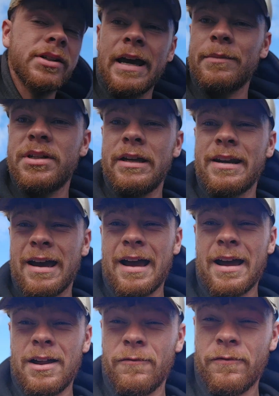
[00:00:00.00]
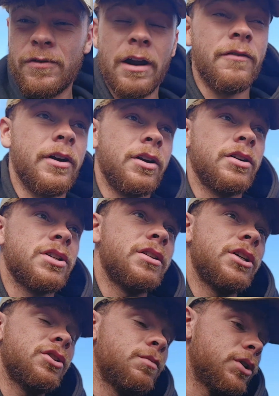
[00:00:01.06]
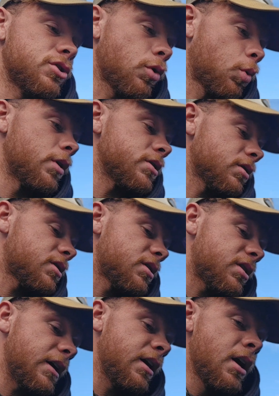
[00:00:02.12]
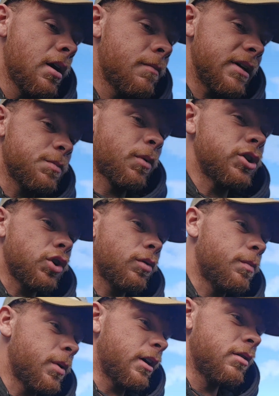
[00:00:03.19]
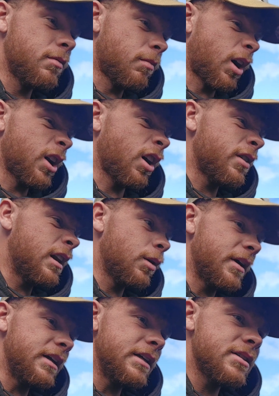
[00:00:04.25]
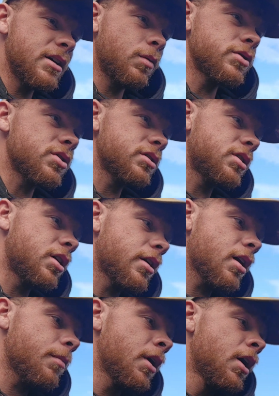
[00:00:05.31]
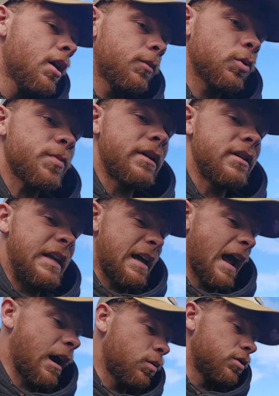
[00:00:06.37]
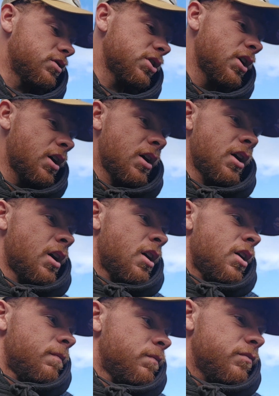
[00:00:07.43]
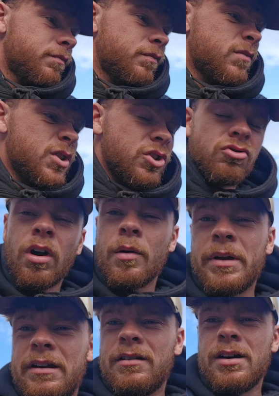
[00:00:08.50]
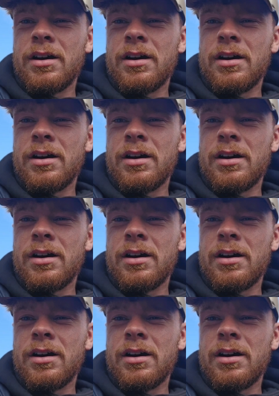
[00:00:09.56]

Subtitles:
are kept in very, very nice condition, which is always nice to see. Makes my job and my life a little bit easier once I turn up, not spending hours scrubbing